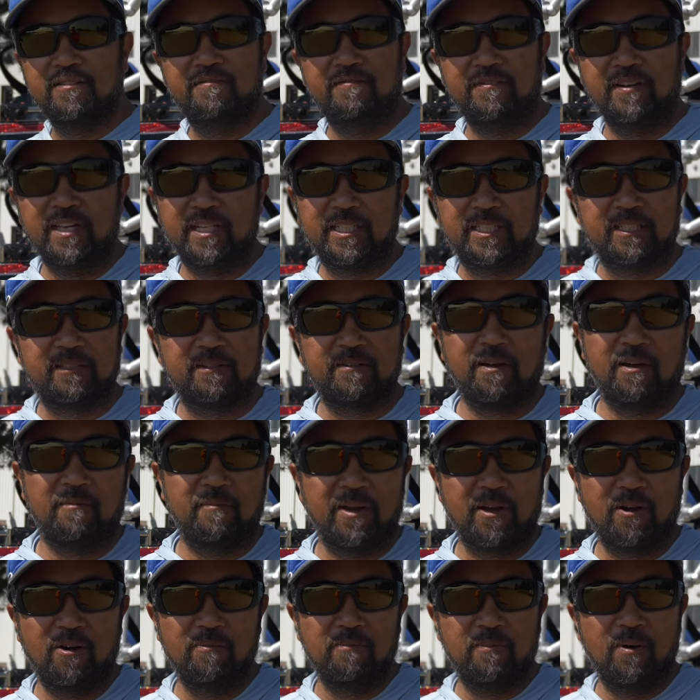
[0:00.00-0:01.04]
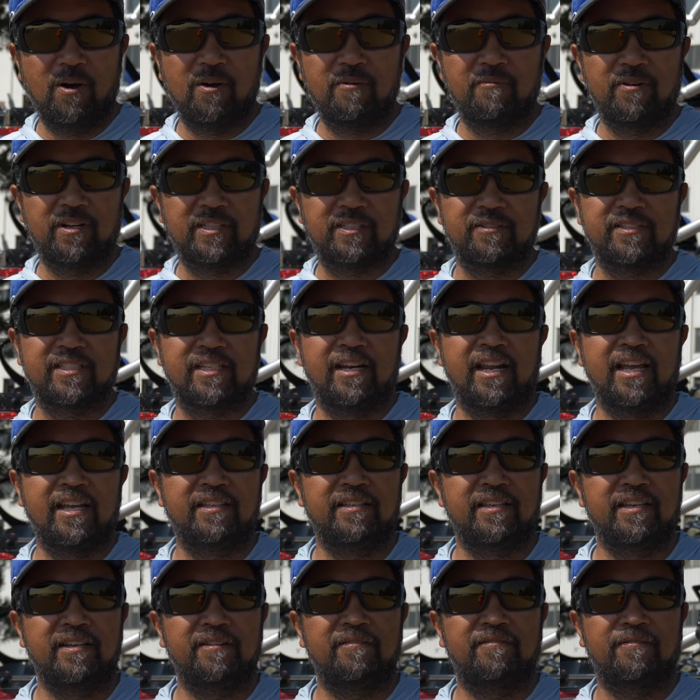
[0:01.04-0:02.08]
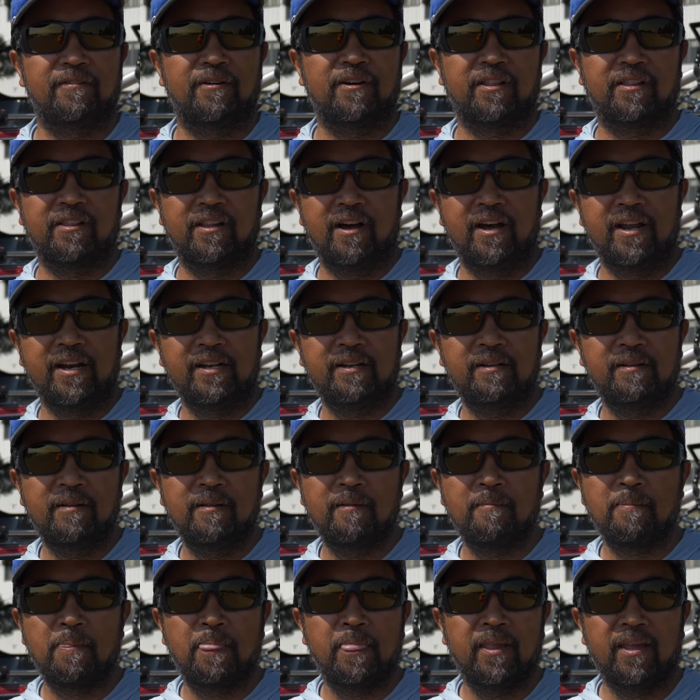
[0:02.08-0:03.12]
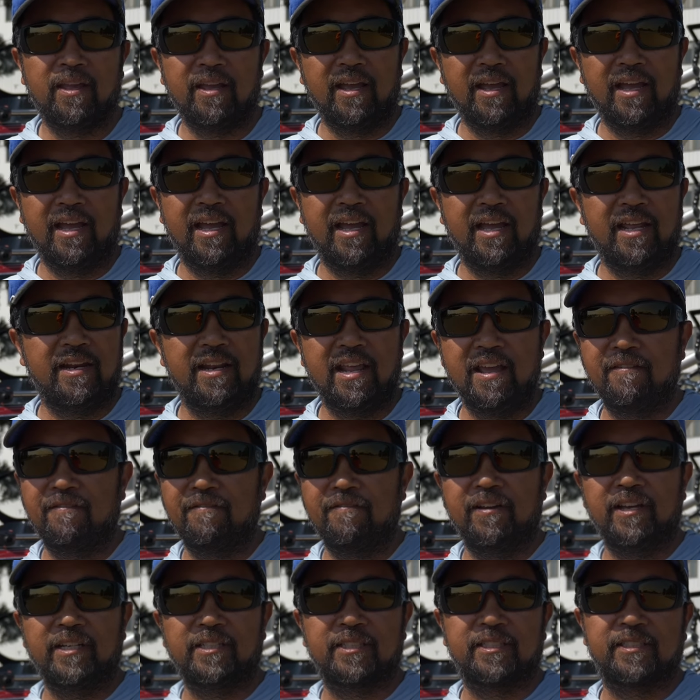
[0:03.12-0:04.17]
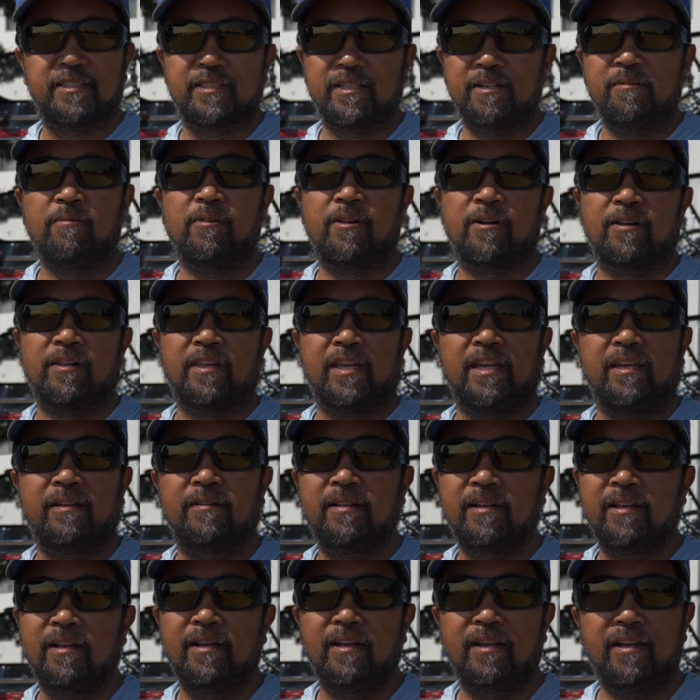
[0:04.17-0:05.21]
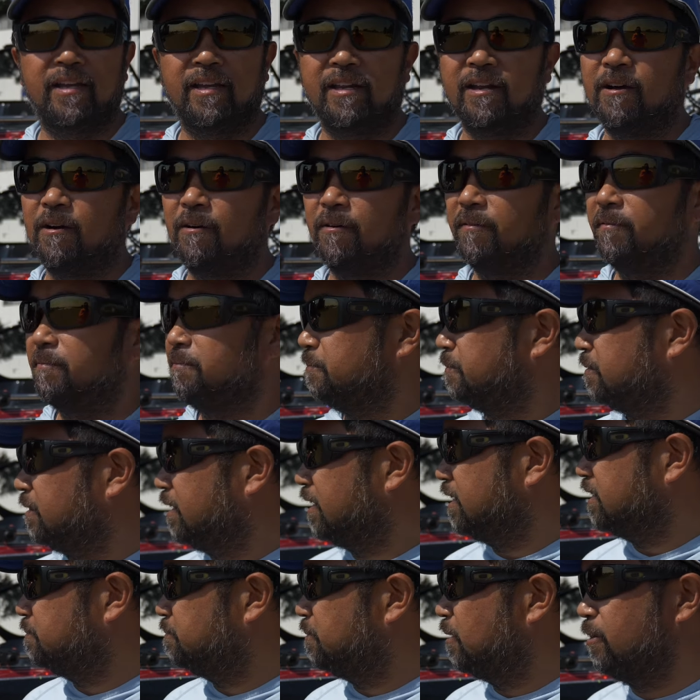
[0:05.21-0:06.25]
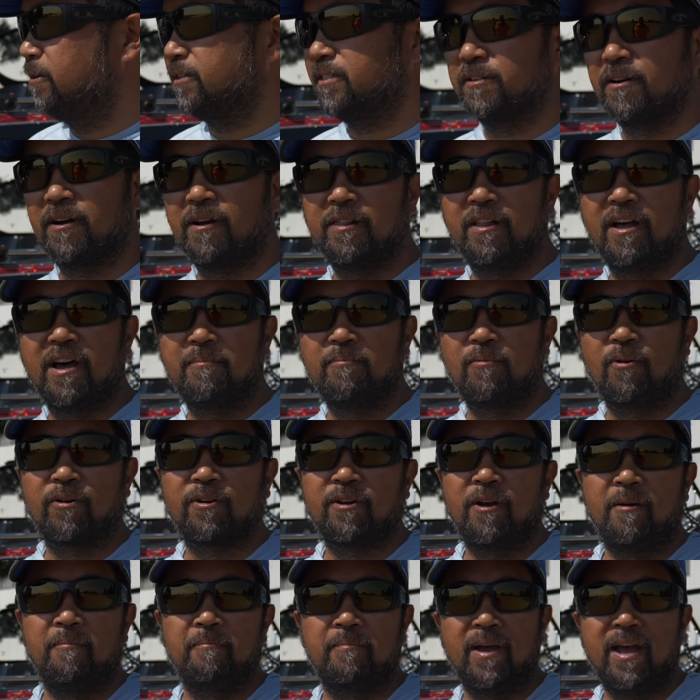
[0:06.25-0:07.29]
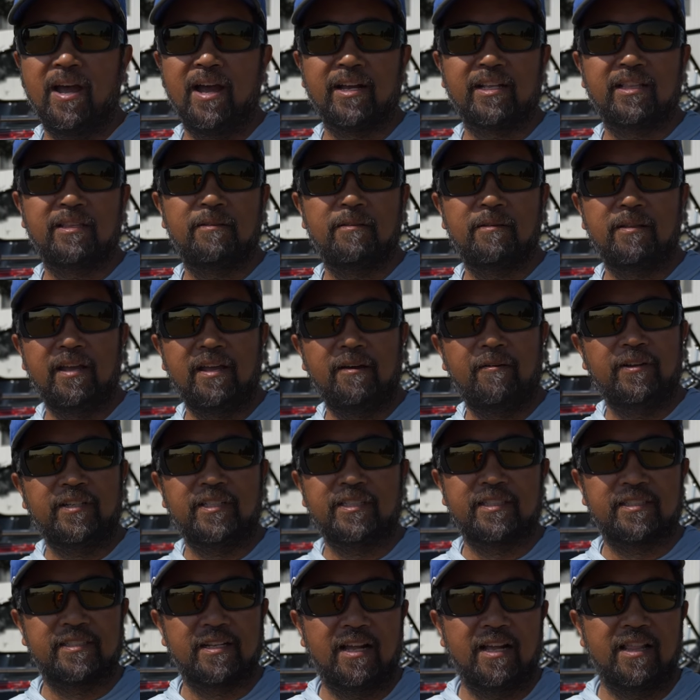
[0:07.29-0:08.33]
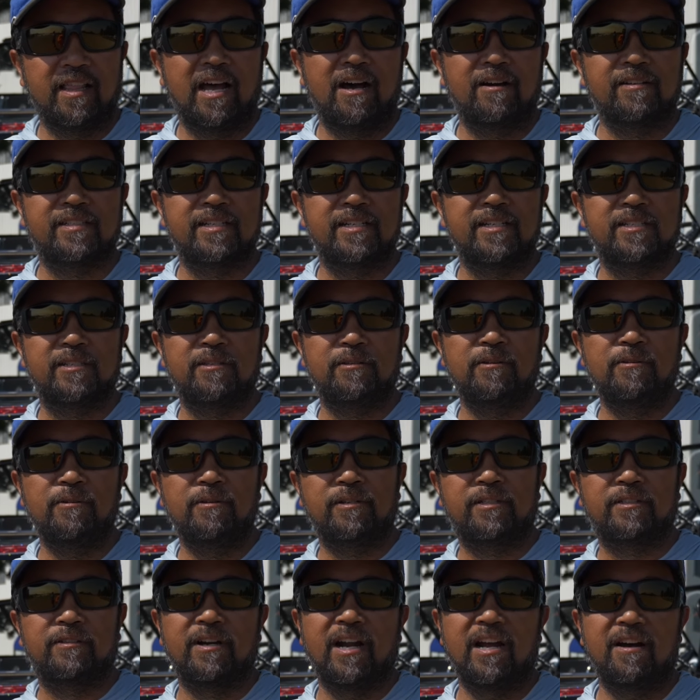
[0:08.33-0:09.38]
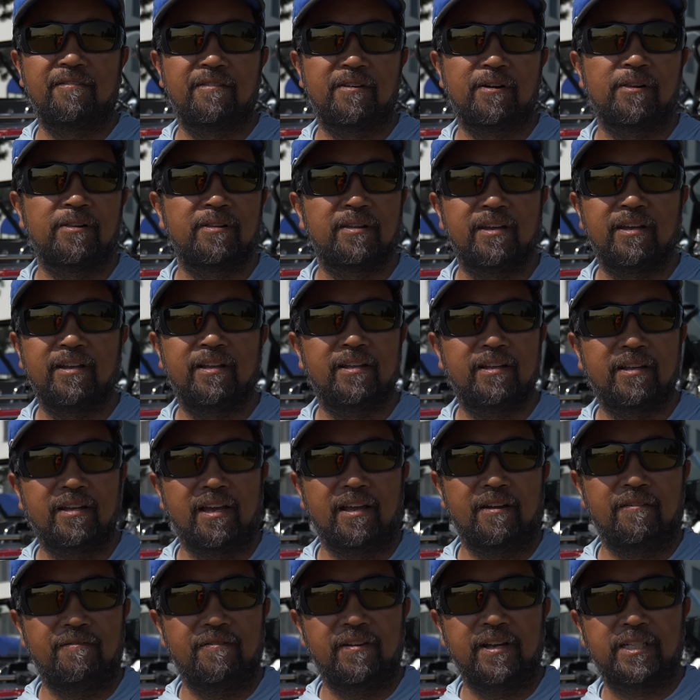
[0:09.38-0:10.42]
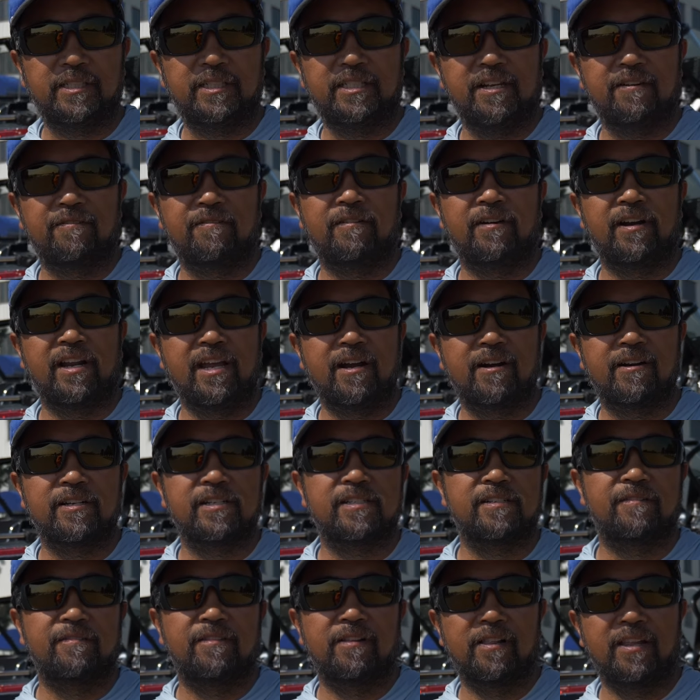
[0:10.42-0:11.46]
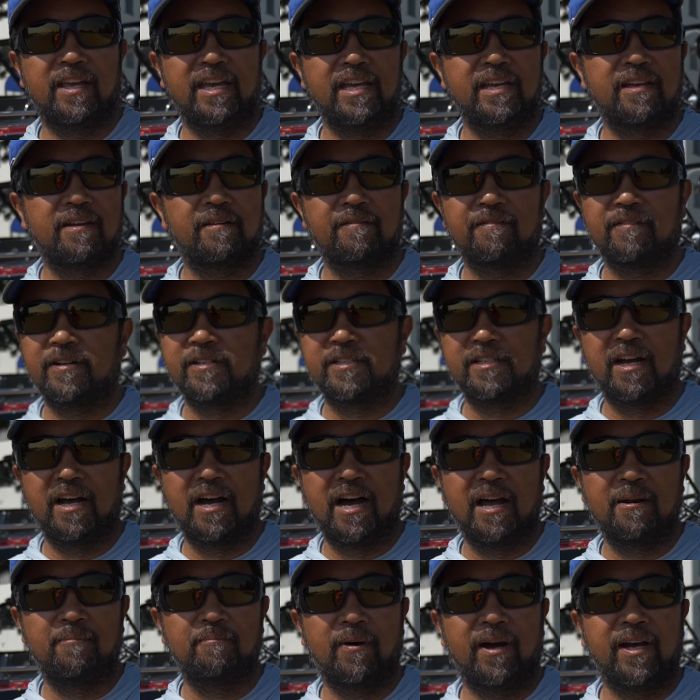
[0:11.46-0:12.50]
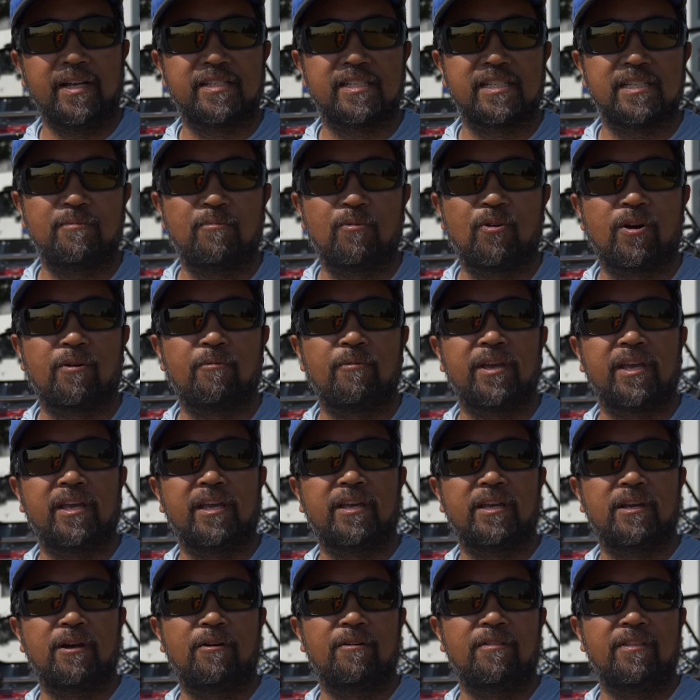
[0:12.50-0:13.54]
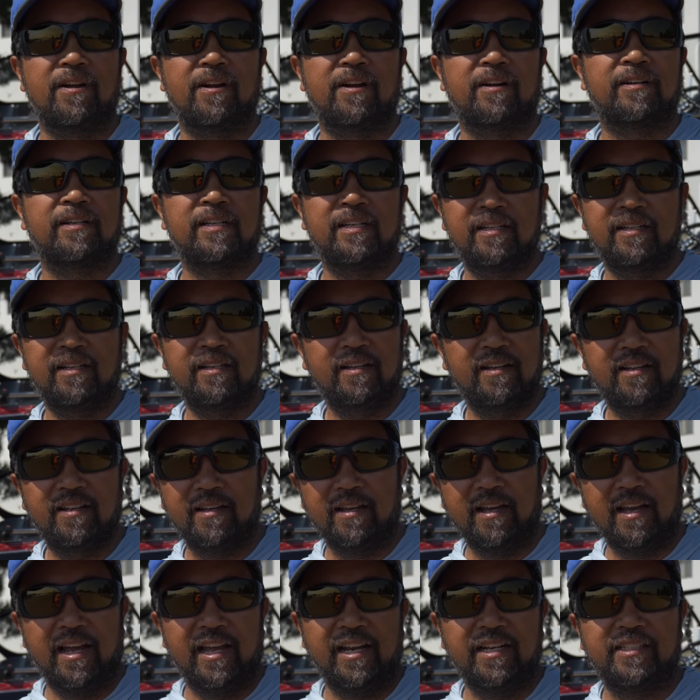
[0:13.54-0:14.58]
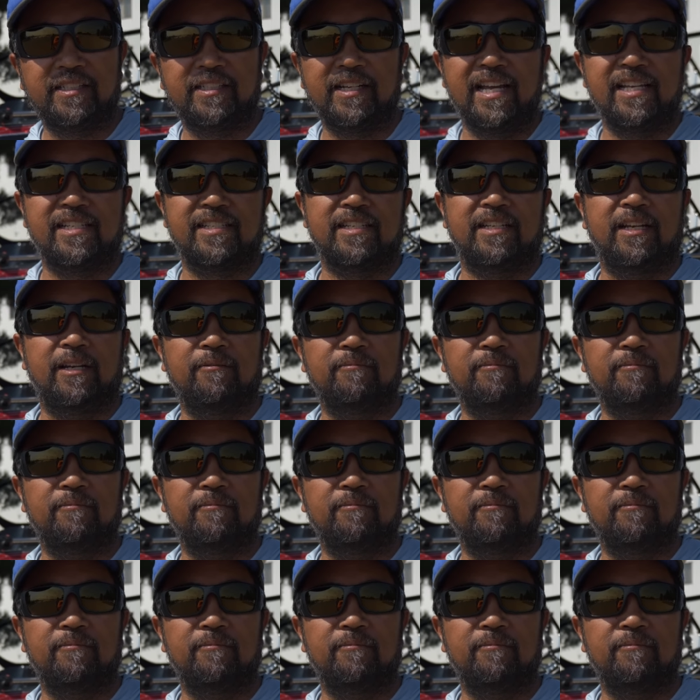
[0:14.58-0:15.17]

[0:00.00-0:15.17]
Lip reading: fished on my old boat, which was an 18-foot Lund, and they fish similarly. You know, these boats are a lot more compact, which allows us to travel and fish different areas of the lake. If there's a hot bite somewhere, we can go there and chase it.